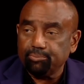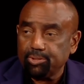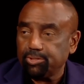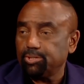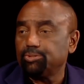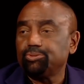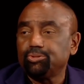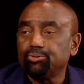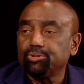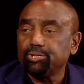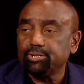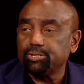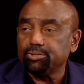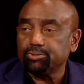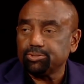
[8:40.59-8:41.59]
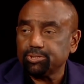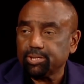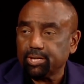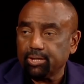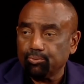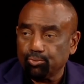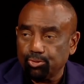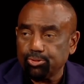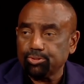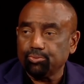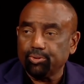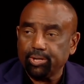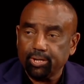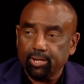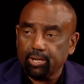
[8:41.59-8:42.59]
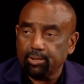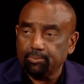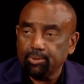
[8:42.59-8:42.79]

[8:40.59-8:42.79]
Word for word: been there 30 years to get, work your way up.